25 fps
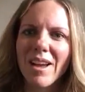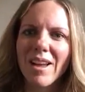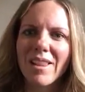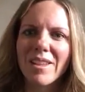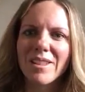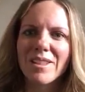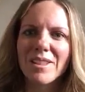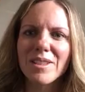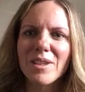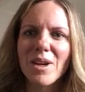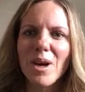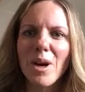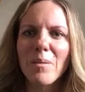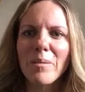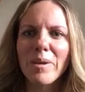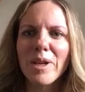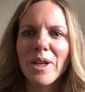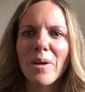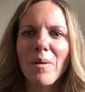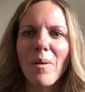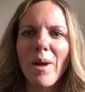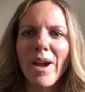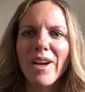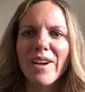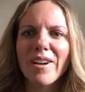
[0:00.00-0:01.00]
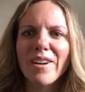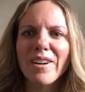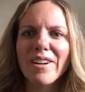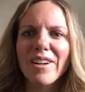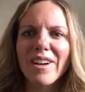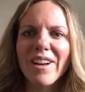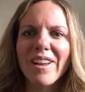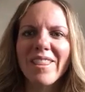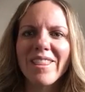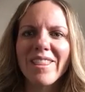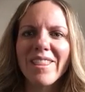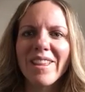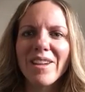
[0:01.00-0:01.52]
This is Harmony Quaker,
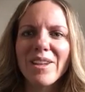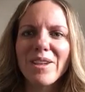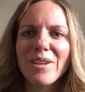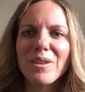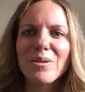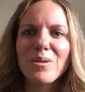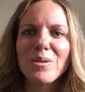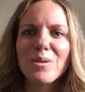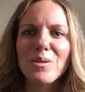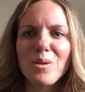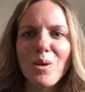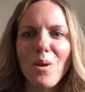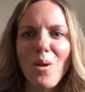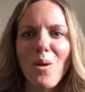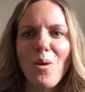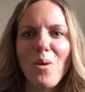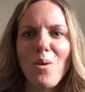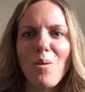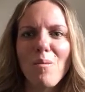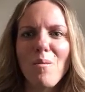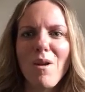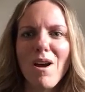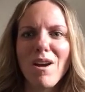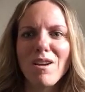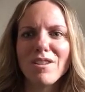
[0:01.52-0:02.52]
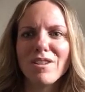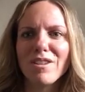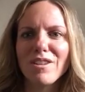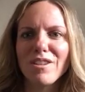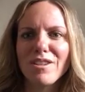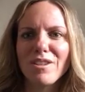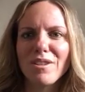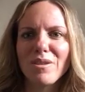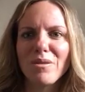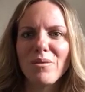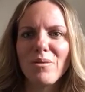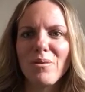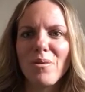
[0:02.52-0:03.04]
and thank you so
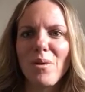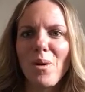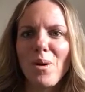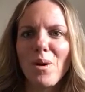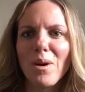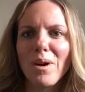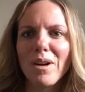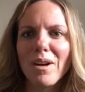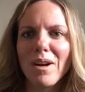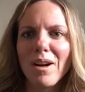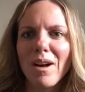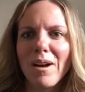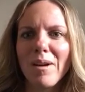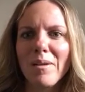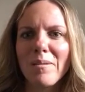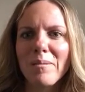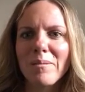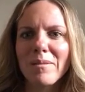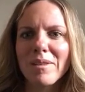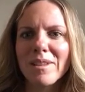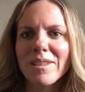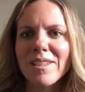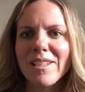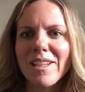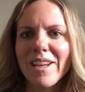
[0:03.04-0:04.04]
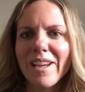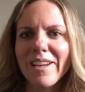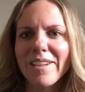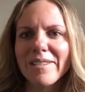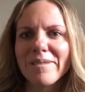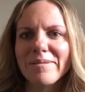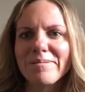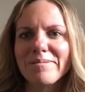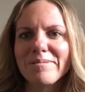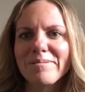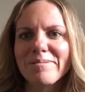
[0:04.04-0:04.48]
much for listening.